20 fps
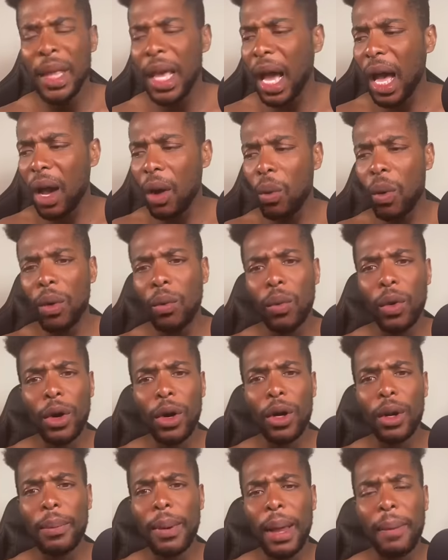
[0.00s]
Y'all weren't
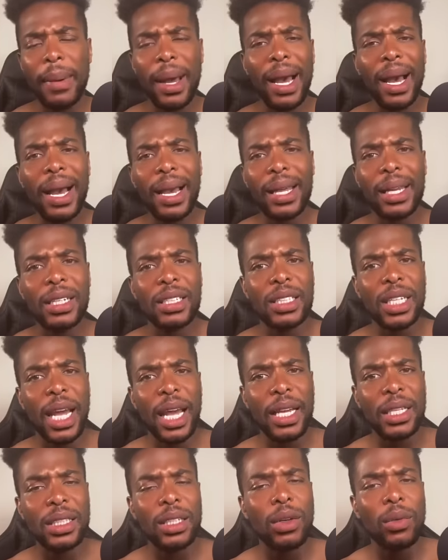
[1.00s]
worried about Mahogany
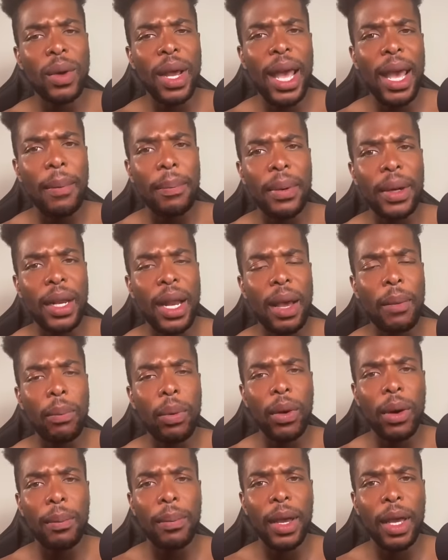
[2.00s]
Jackson and what happened to
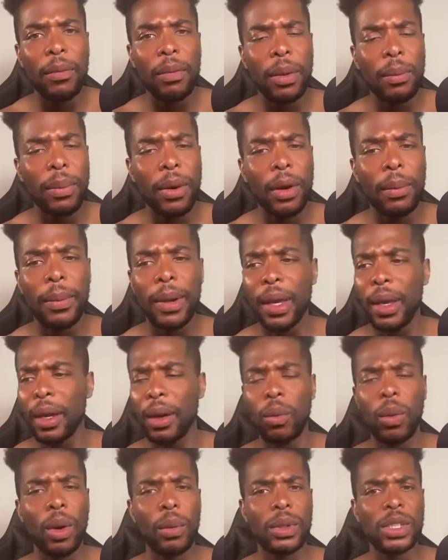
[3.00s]
that poor baby in
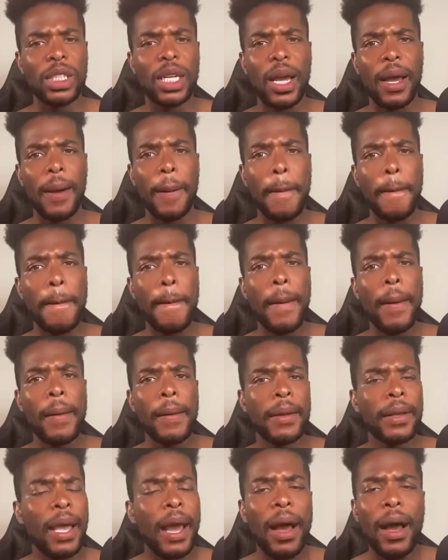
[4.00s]
Birmingham. Where was y'all?
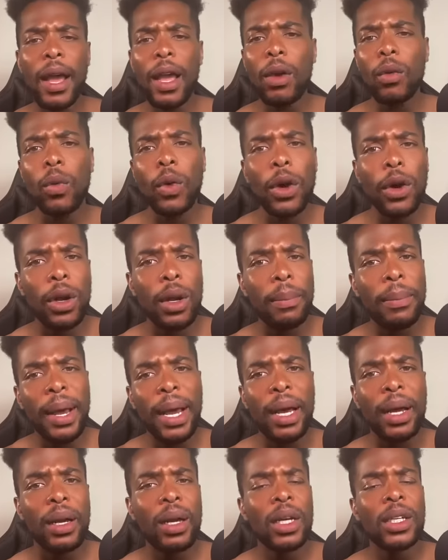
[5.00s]
Y'all ain't worried
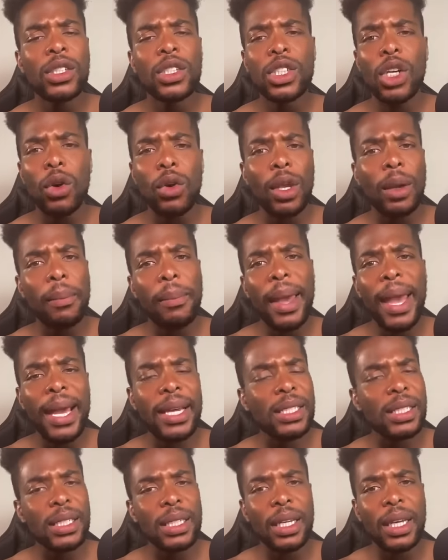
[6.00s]
about Sonya
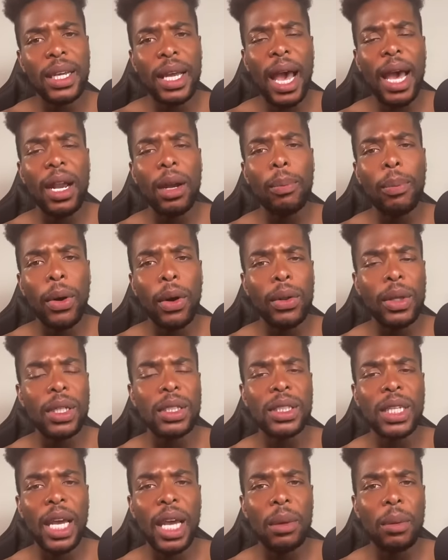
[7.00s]
Massey and how the
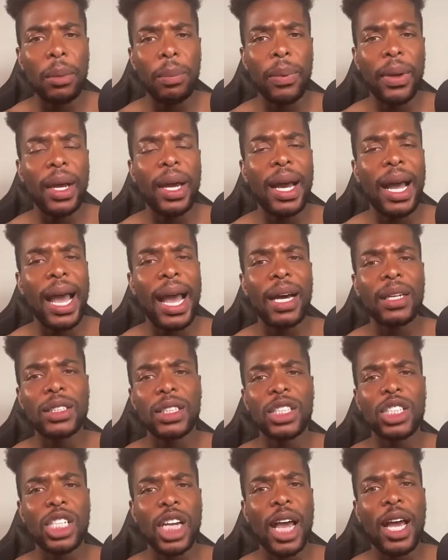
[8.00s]
police came up in her
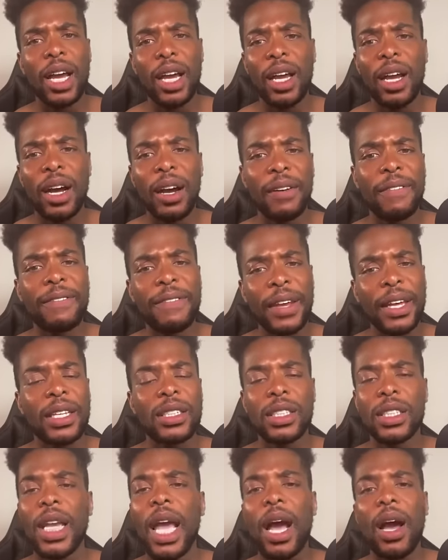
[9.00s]
house and shot her in her
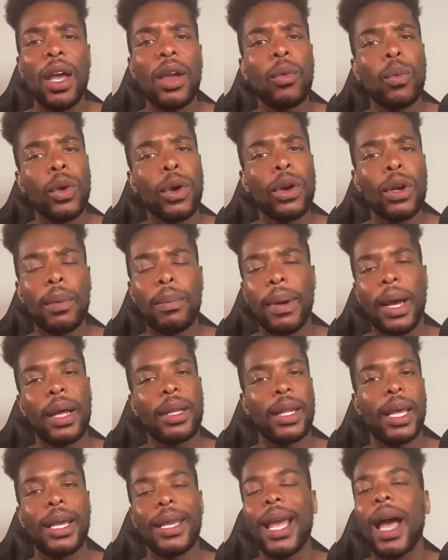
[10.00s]
face. Y'all ain't worried
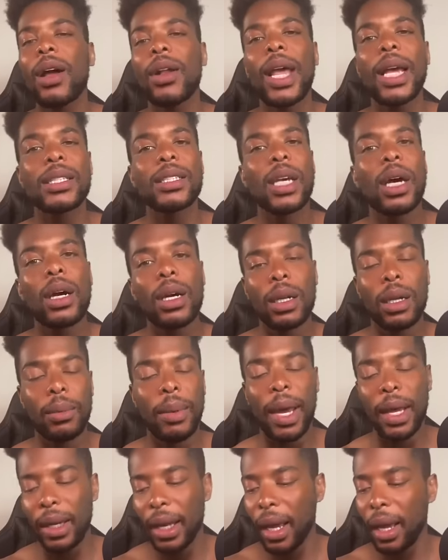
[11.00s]
about that. Y'all not
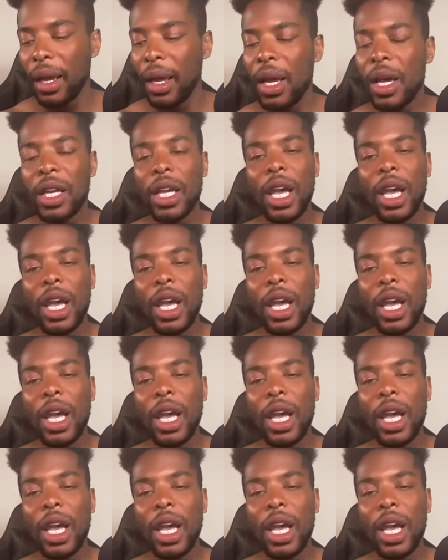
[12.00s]
talking about that.